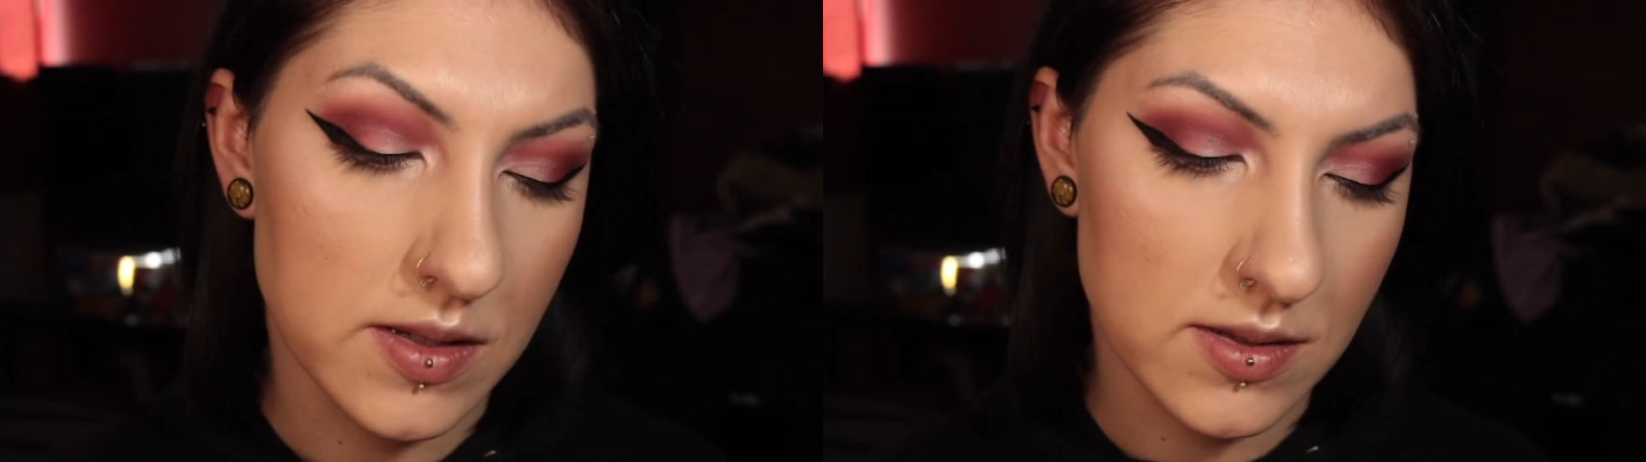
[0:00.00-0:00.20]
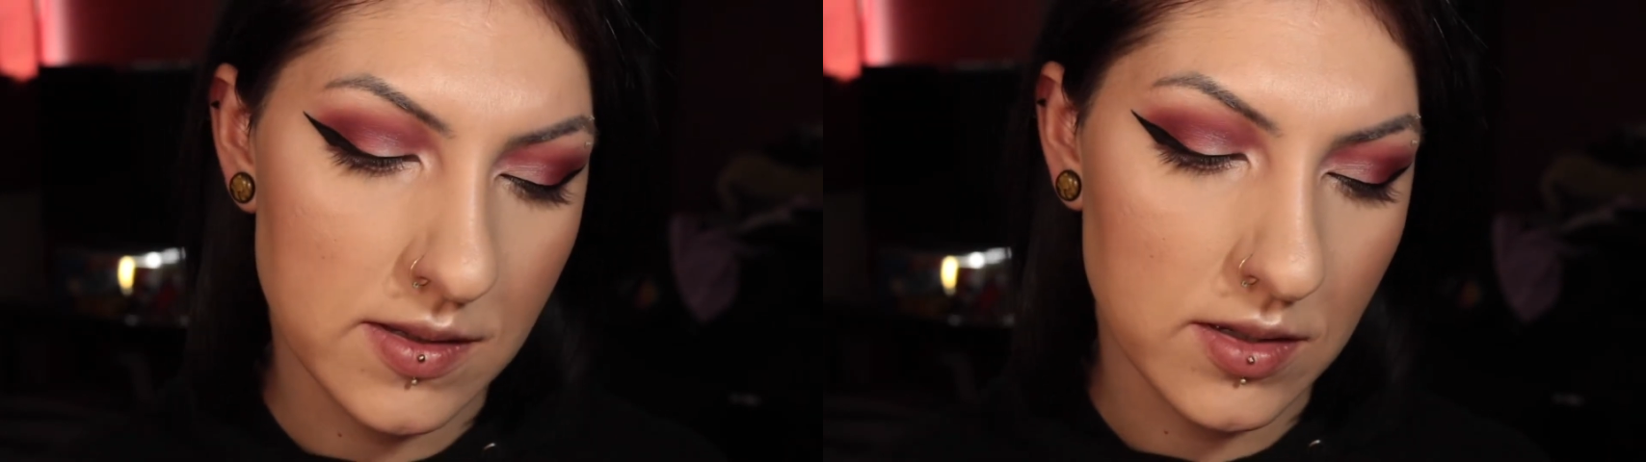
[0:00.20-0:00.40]

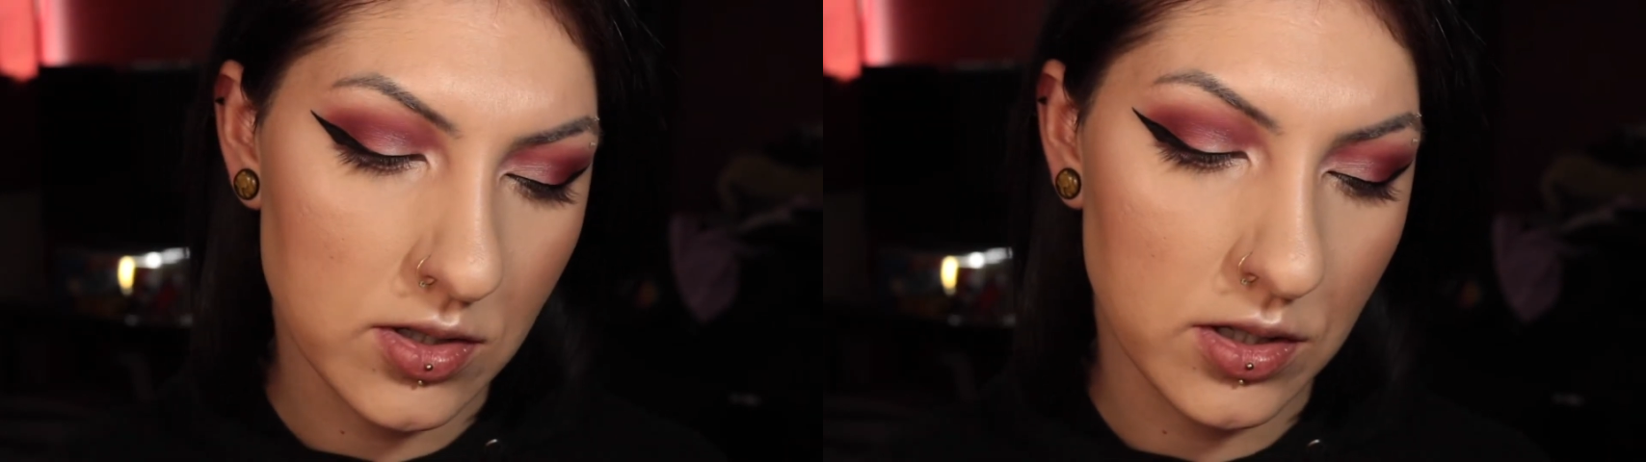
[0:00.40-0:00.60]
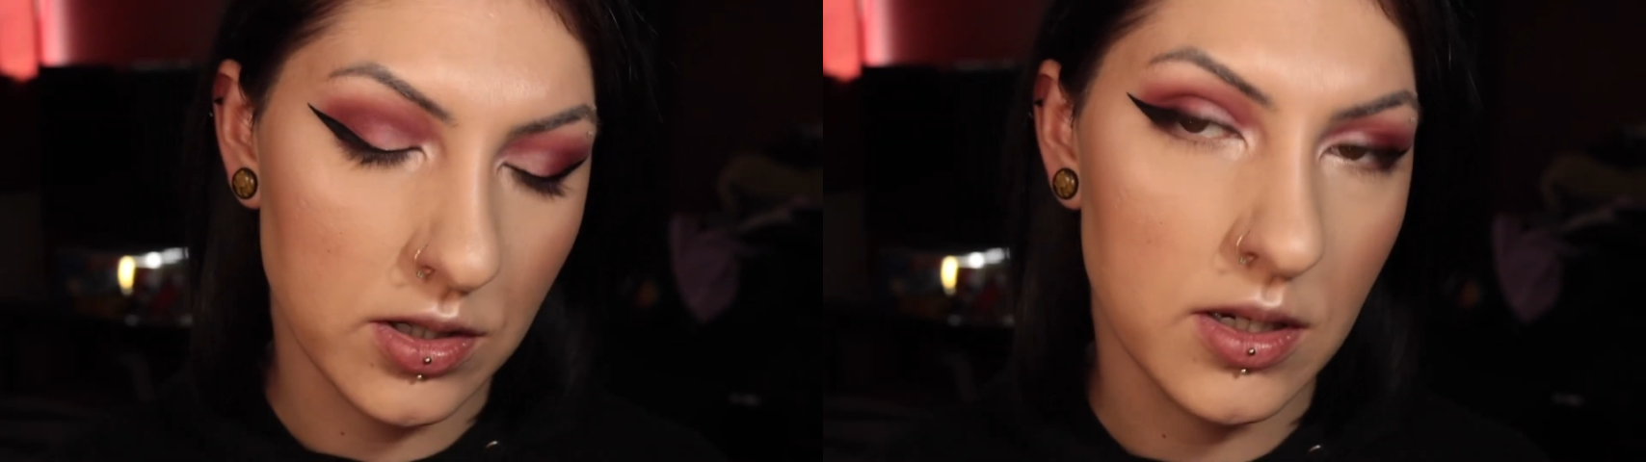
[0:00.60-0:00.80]
It's such a
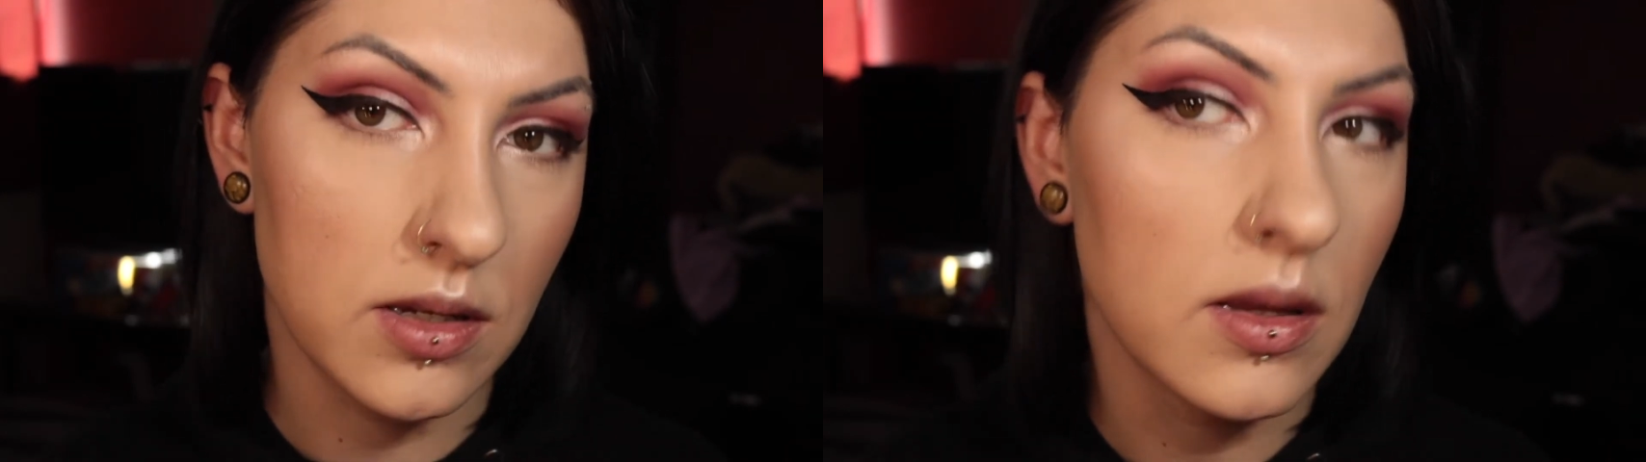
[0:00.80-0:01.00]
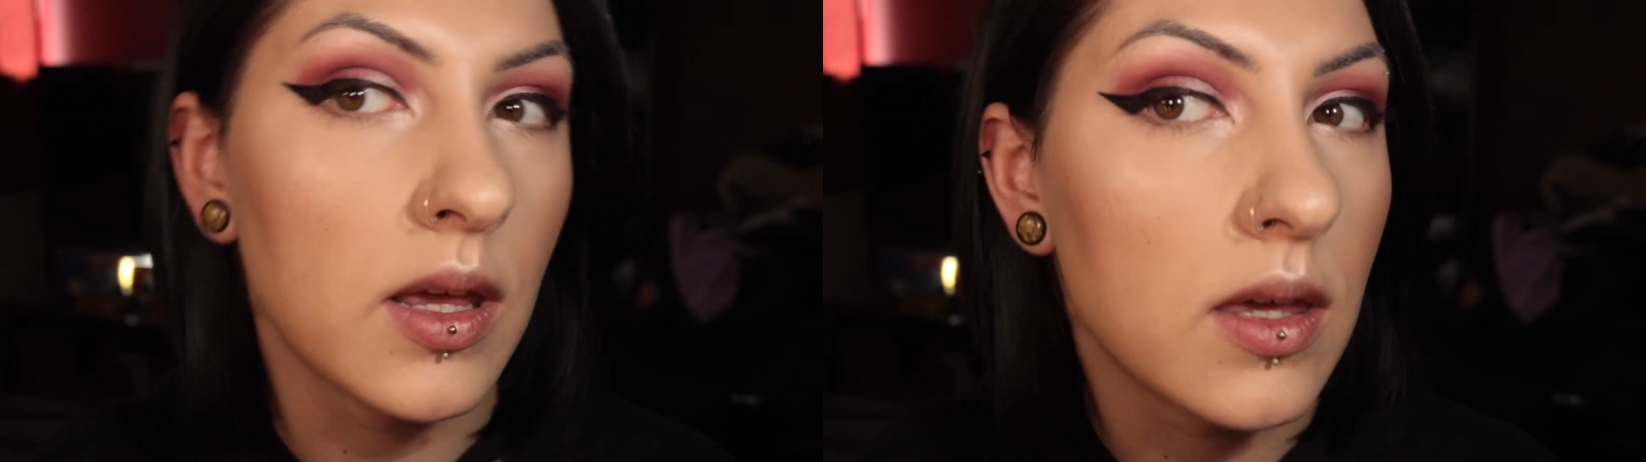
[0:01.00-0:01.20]
good,
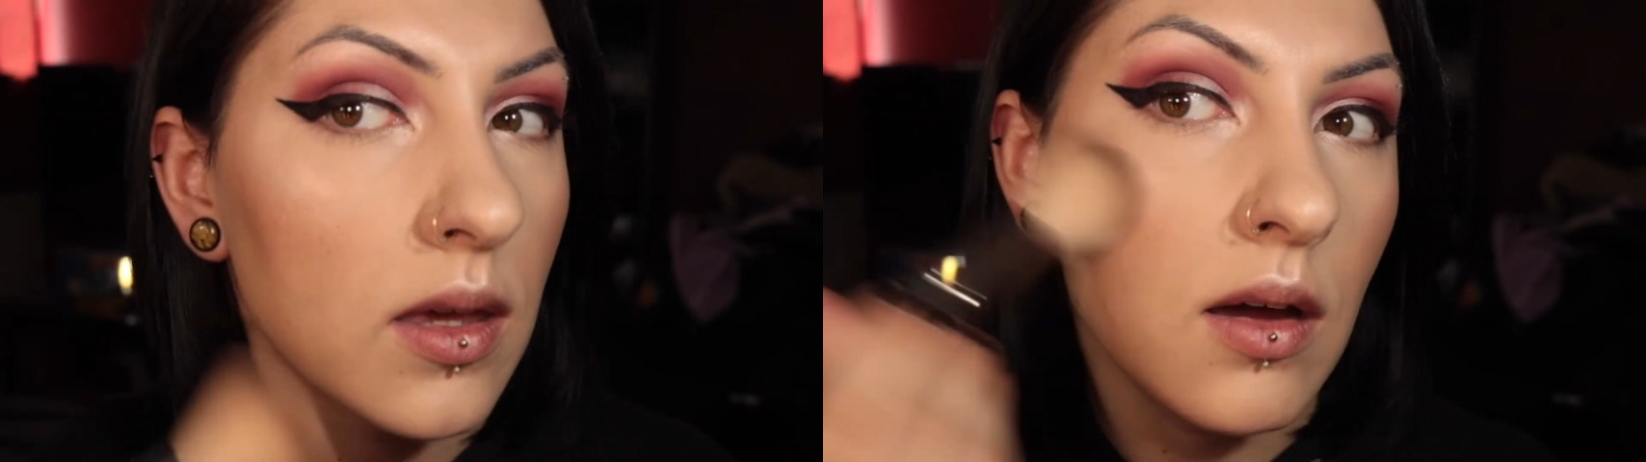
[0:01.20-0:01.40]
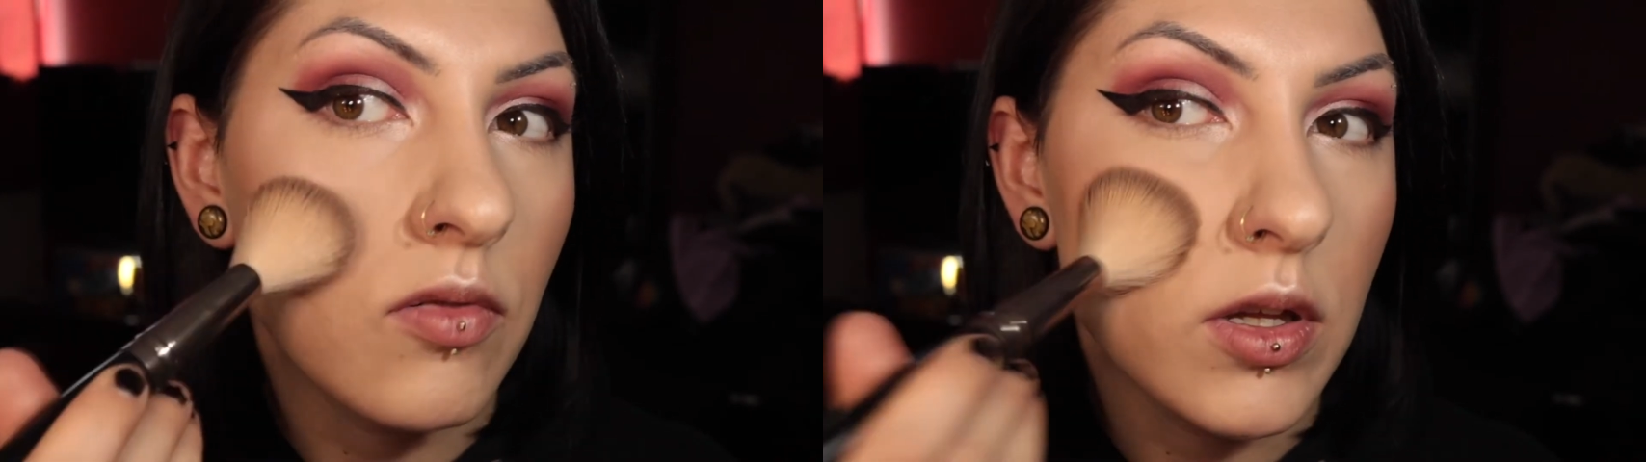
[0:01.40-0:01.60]
like,
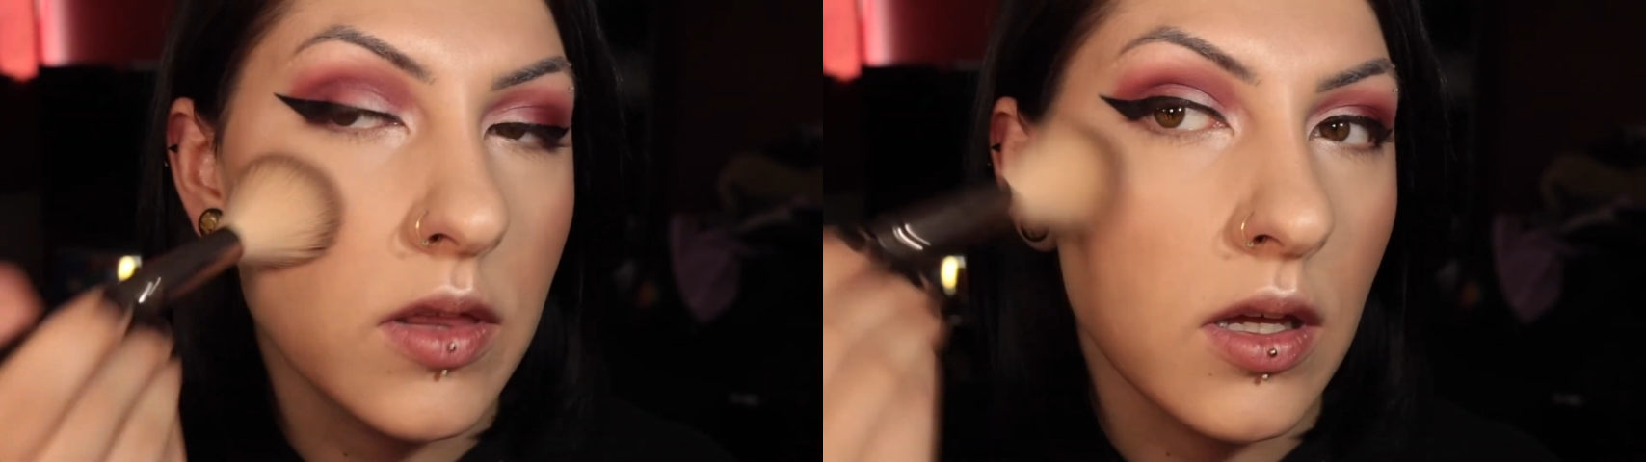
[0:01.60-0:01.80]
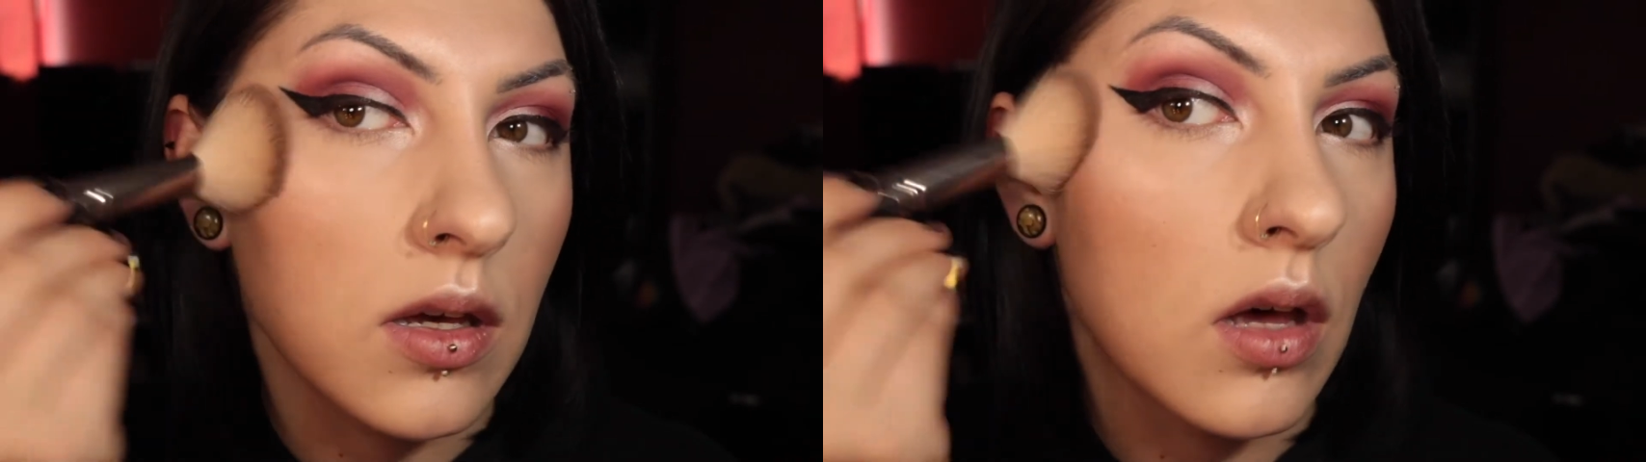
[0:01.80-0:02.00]

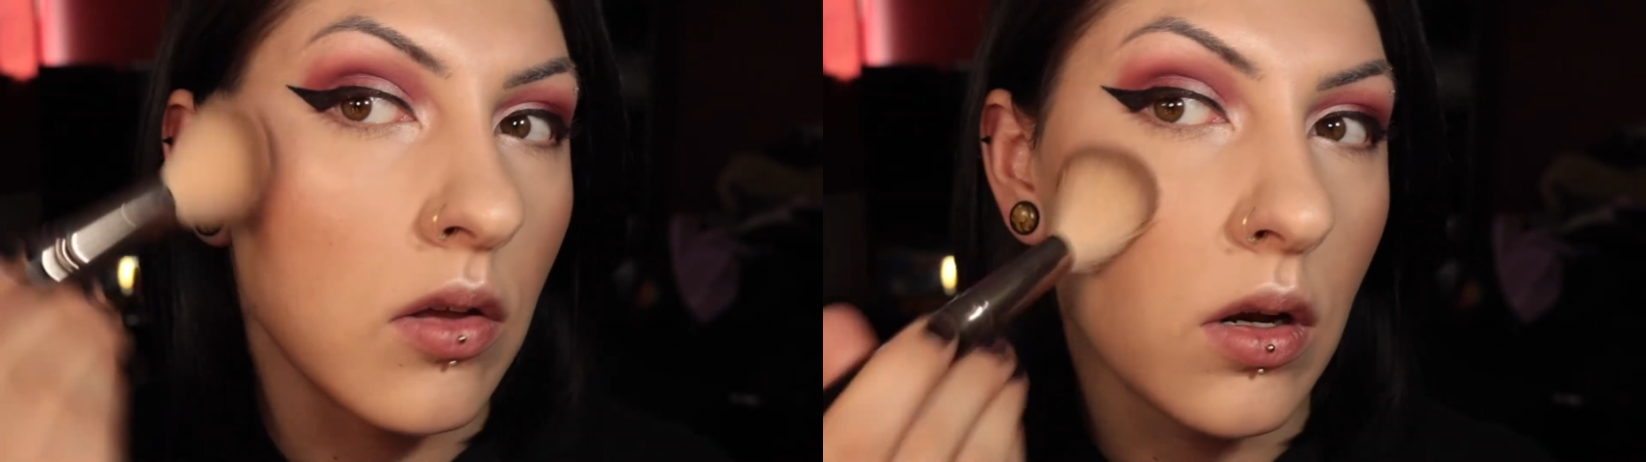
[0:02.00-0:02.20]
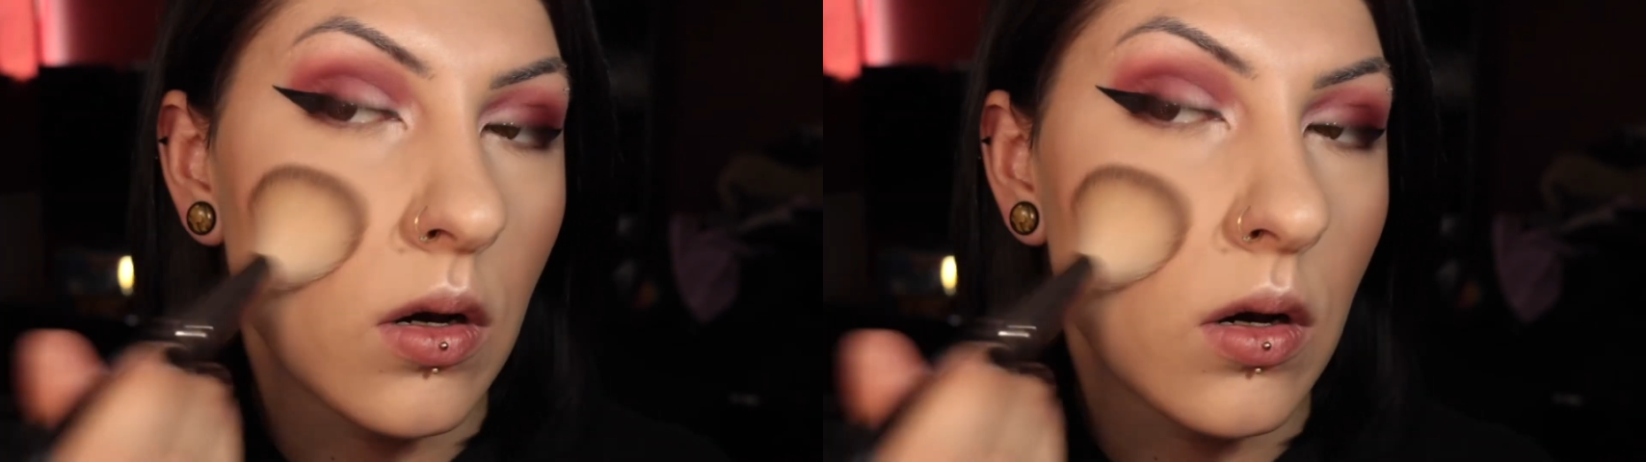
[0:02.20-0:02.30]
everything color.